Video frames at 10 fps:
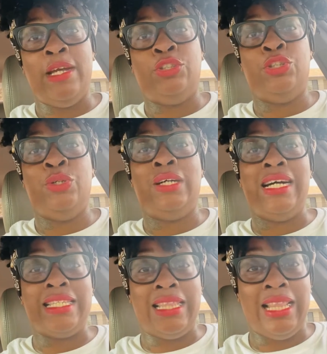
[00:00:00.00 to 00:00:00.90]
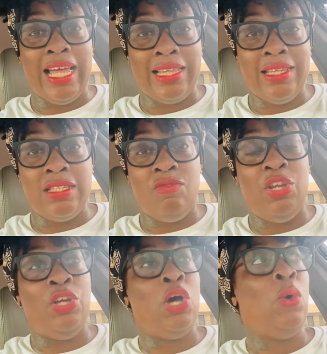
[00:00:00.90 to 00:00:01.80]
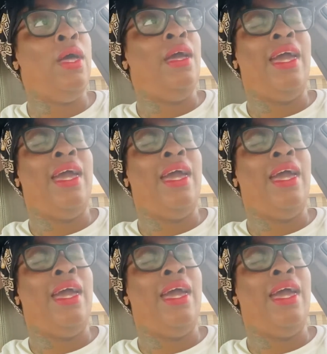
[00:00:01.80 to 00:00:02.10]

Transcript: Make sure you guys like this video